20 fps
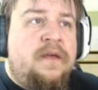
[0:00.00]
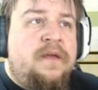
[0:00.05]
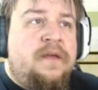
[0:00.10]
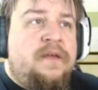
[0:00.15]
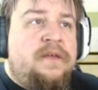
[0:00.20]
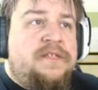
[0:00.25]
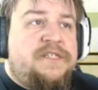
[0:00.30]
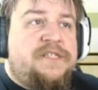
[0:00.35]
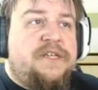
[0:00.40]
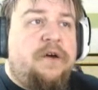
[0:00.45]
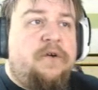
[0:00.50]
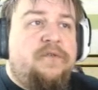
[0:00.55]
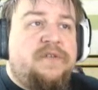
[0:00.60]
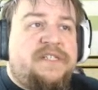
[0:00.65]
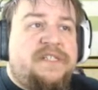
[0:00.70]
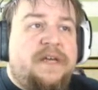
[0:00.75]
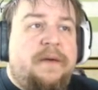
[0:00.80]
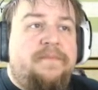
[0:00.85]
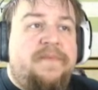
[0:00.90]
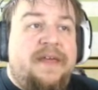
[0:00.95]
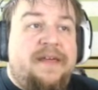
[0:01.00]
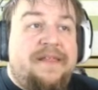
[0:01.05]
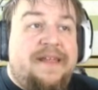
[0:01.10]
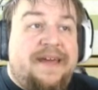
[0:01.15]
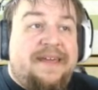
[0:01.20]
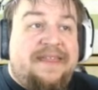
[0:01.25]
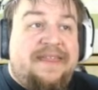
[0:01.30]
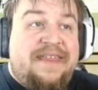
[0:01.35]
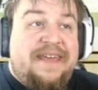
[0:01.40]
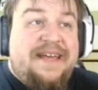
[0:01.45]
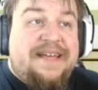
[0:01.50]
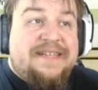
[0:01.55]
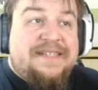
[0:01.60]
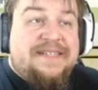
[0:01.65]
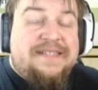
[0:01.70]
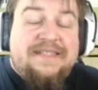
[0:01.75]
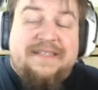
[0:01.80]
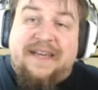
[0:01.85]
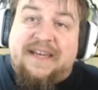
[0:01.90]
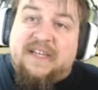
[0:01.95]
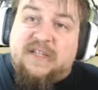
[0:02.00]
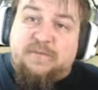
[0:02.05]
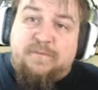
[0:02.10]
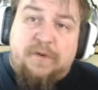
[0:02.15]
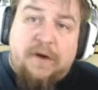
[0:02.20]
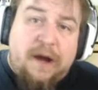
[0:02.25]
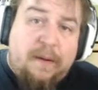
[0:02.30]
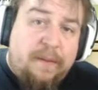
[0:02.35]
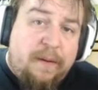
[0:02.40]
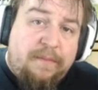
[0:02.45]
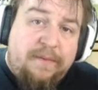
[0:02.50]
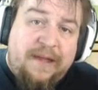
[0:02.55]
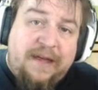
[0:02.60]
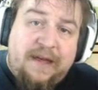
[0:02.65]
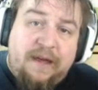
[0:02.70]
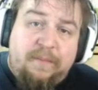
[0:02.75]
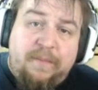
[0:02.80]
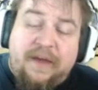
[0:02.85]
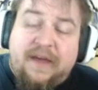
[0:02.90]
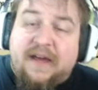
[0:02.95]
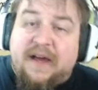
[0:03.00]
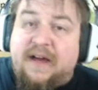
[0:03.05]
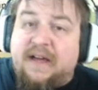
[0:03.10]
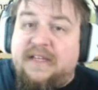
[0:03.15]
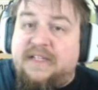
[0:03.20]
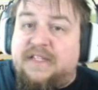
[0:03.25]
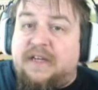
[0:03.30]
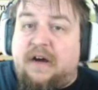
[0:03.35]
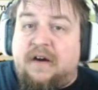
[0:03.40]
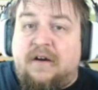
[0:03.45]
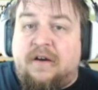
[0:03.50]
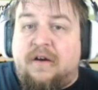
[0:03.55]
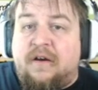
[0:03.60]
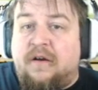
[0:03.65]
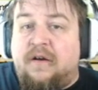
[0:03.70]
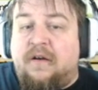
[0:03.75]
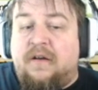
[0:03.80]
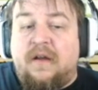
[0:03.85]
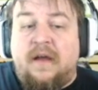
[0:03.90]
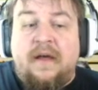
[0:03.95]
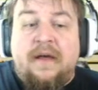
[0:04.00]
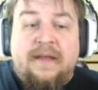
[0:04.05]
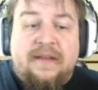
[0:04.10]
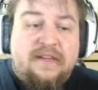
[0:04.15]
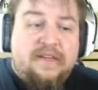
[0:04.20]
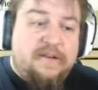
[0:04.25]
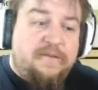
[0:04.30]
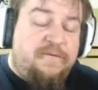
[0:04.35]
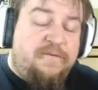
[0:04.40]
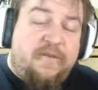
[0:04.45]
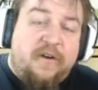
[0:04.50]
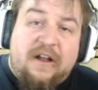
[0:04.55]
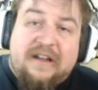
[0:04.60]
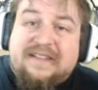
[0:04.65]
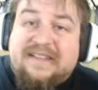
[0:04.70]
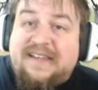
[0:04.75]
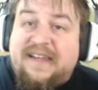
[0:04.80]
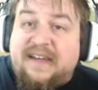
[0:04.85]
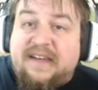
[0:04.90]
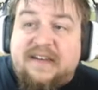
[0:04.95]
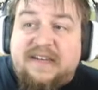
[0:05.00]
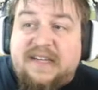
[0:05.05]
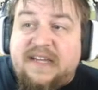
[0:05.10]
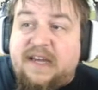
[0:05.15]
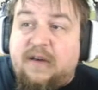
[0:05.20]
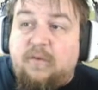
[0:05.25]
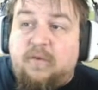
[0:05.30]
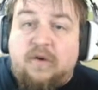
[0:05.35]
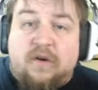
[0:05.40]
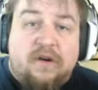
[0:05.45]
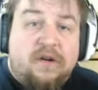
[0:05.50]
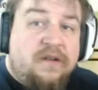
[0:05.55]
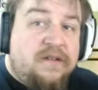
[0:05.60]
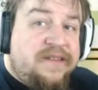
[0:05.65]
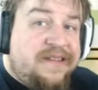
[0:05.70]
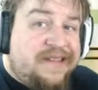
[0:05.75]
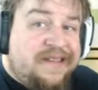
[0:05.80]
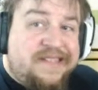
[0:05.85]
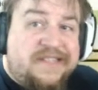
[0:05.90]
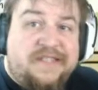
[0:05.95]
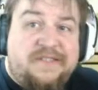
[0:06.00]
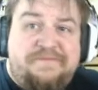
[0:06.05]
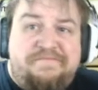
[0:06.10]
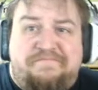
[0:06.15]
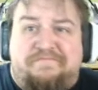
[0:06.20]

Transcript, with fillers: So something like this is probably because our default D and D world is